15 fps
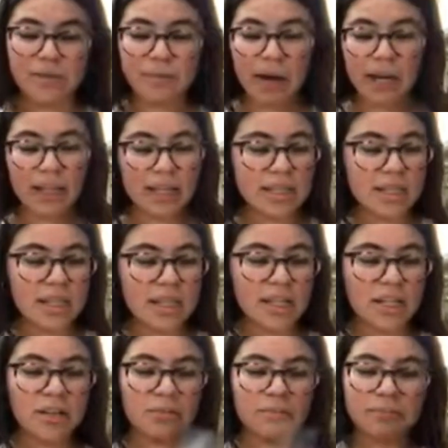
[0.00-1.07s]
that God has
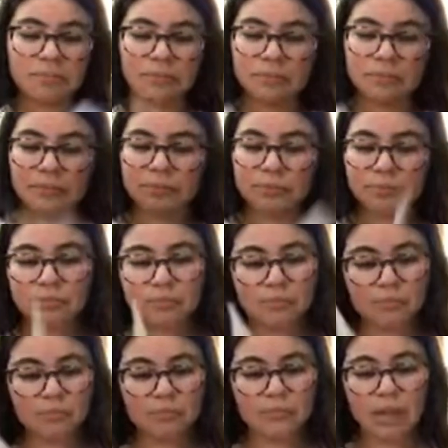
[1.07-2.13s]
given me, being able to sit
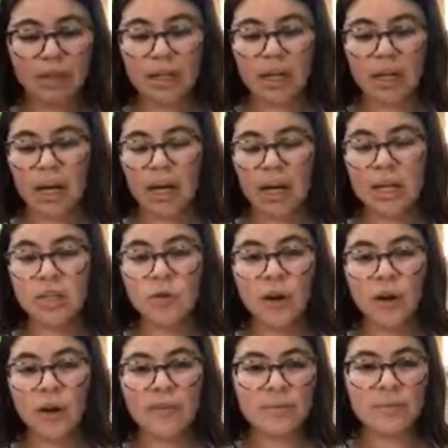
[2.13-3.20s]
in my word and
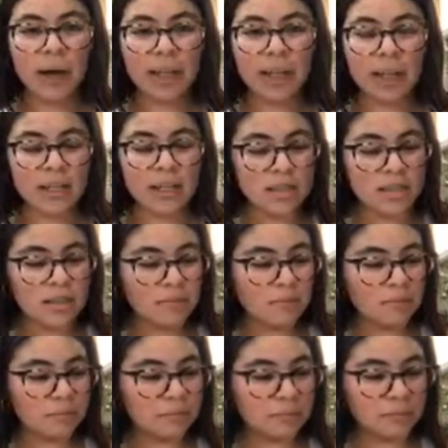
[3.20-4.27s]
journal and just
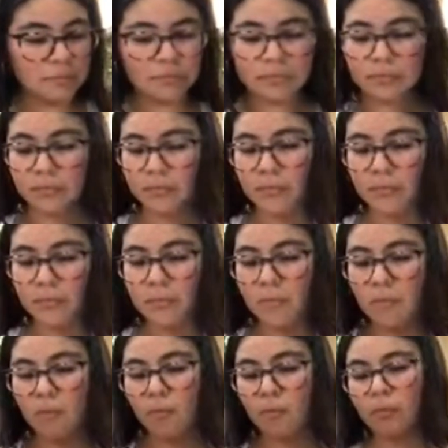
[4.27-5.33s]
reflect
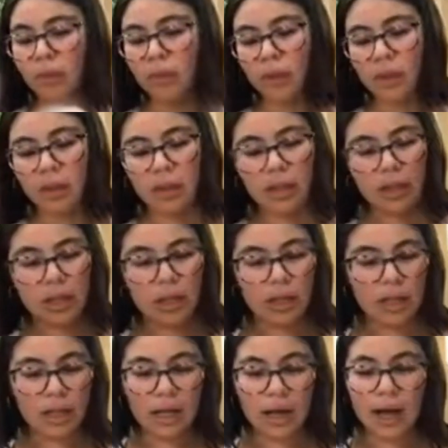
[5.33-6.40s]
instead of trying to look
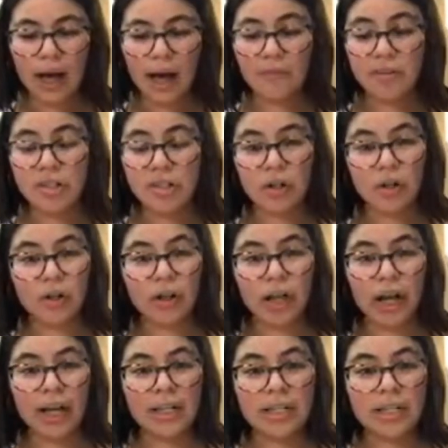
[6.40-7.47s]
outwards.
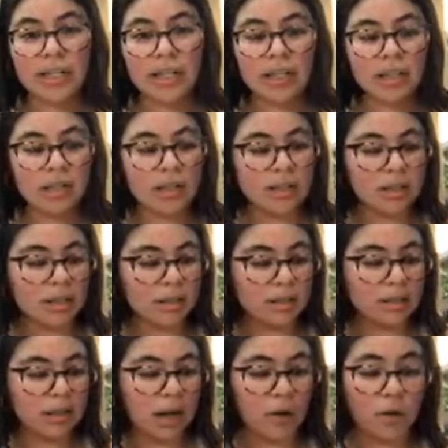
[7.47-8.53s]
I'm just
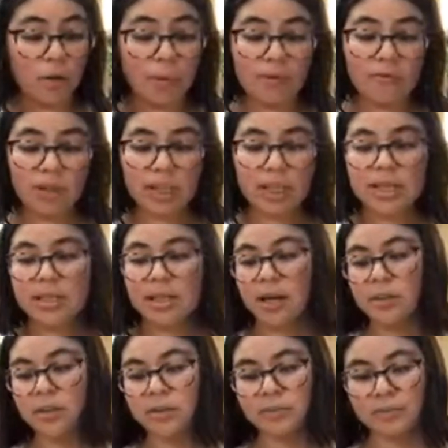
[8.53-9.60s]
looking
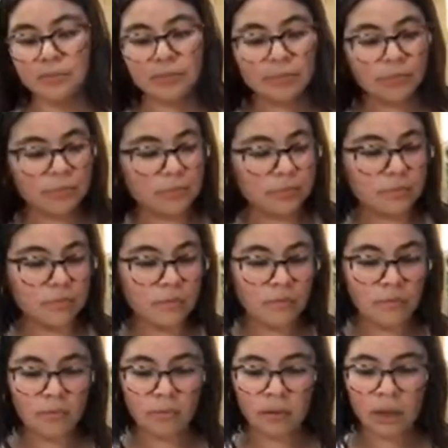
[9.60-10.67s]
inwards into what God has
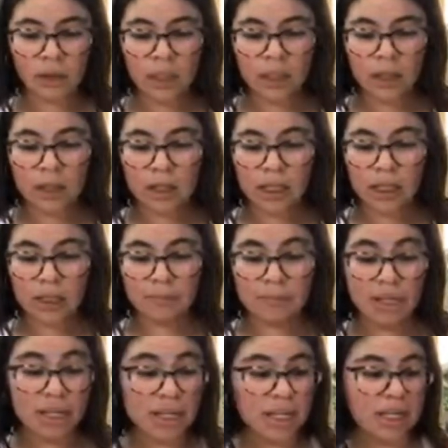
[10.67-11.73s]
given me and seeing what's in
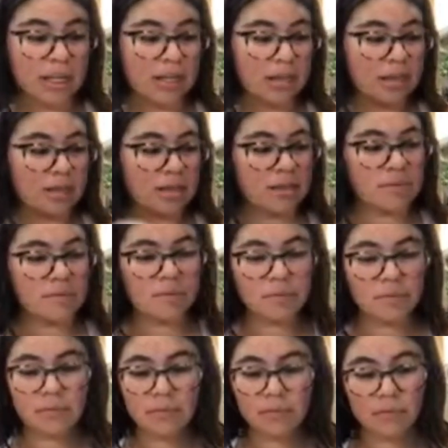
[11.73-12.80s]
front of me.
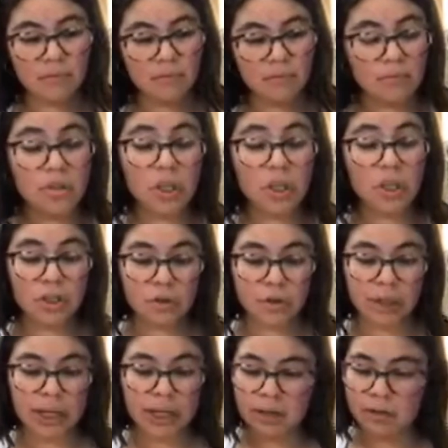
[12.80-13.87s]
Routine is very
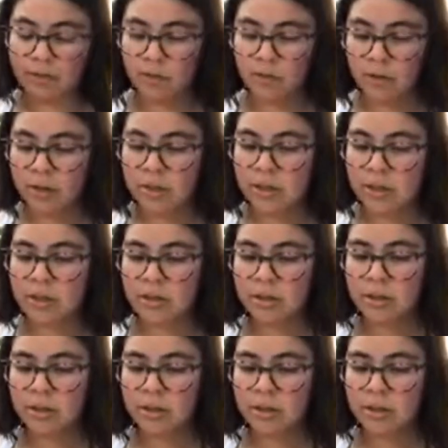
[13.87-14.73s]
key right now,